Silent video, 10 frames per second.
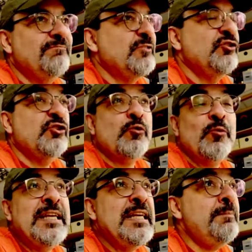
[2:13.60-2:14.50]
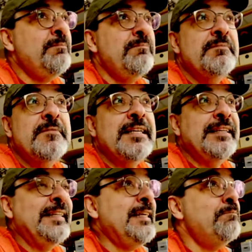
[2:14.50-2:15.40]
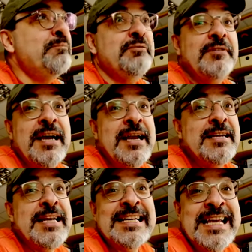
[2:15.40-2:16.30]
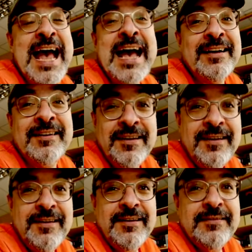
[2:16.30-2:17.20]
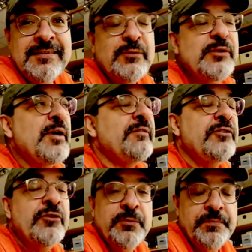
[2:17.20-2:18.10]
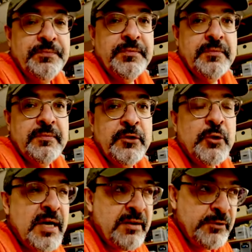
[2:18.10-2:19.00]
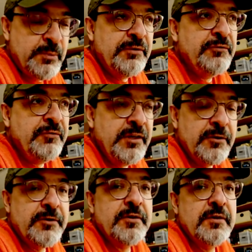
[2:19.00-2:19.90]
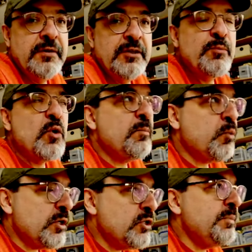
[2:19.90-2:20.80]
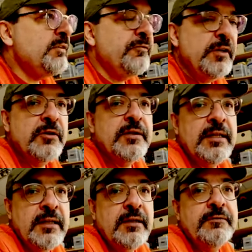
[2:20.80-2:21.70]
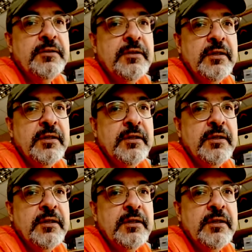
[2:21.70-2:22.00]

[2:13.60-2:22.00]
scream, leap, and attack. That's what you have to do. You have to be feared. It's more important to be feared than loved.